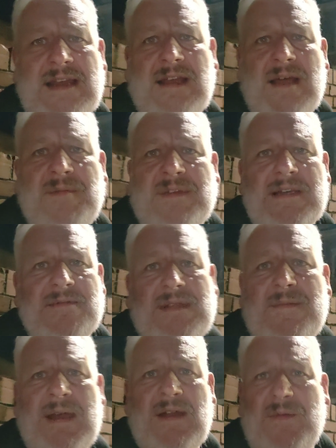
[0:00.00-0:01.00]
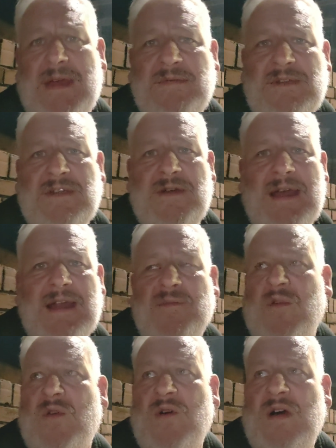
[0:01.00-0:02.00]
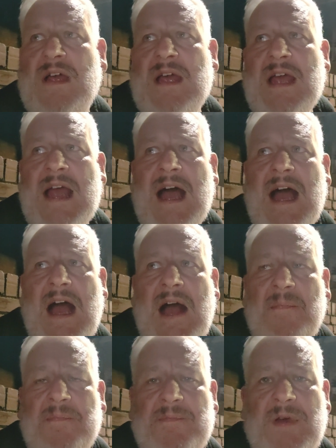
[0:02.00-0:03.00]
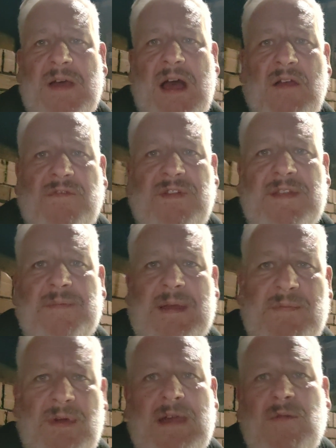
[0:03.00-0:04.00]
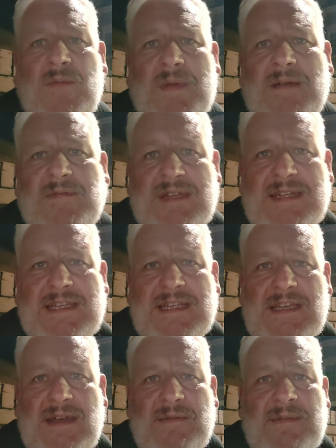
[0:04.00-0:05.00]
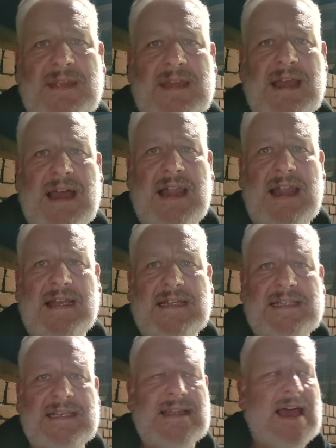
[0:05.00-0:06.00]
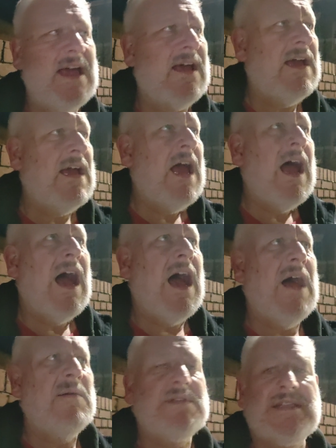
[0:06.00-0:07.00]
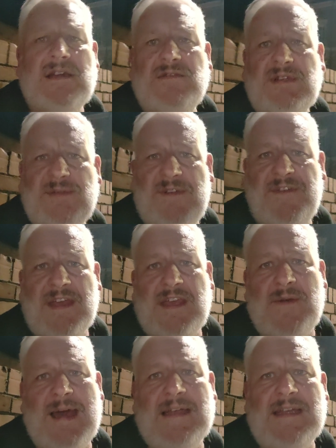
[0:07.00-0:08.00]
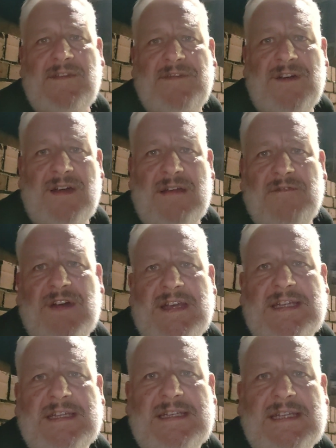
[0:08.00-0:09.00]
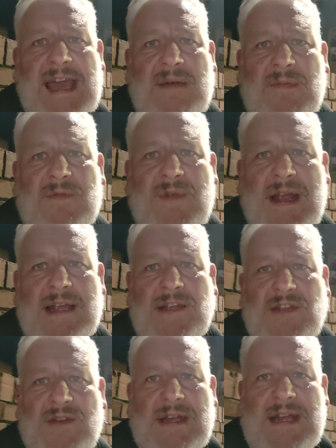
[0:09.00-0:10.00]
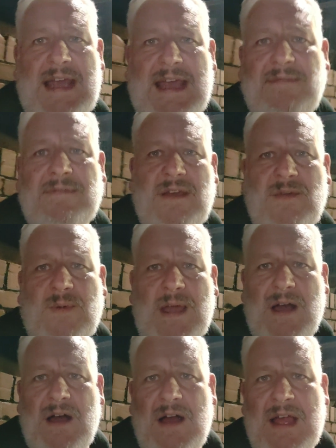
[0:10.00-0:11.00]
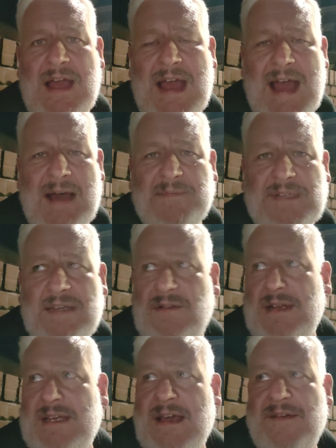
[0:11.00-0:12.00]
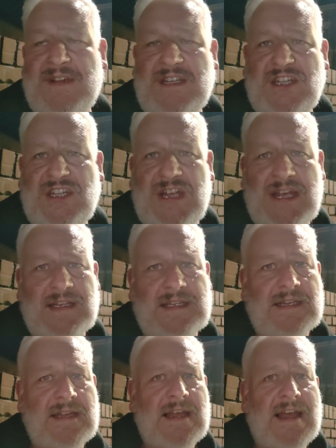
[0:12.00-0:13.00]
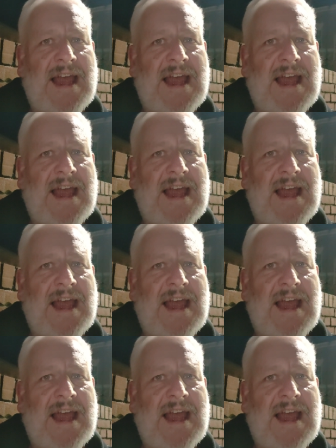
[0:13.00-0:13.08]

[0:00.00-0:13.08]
said a couple of times he may not be able to do it anymore, um, but hopefully the people here will be able to continue the uh, legacy there. Um, so just want to thank you, Andy, for inviting us again. We really enjoyed it, even though we are absolutely covered in shit.